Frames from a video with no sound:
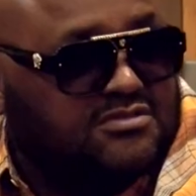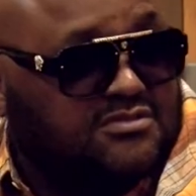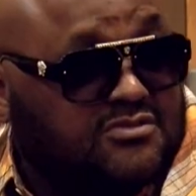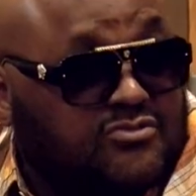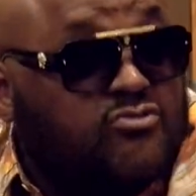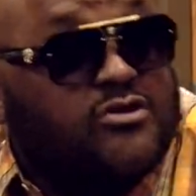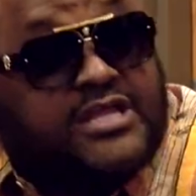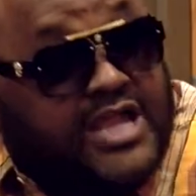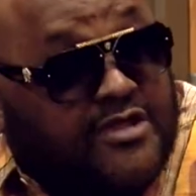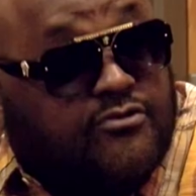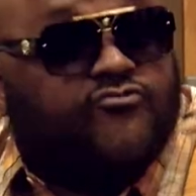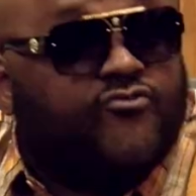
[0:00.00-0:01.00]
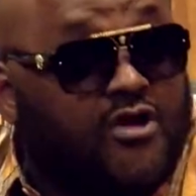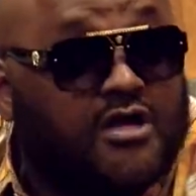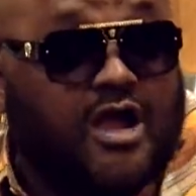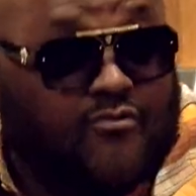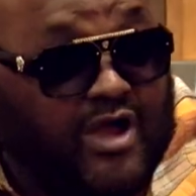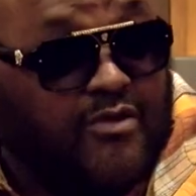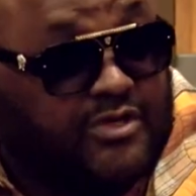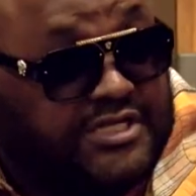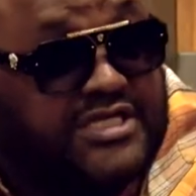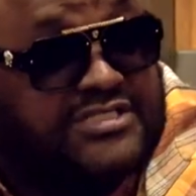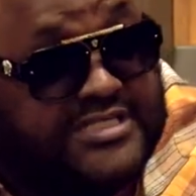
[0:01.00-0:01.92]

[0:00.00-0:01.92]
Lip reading: You know they got new drug out, right, where kids get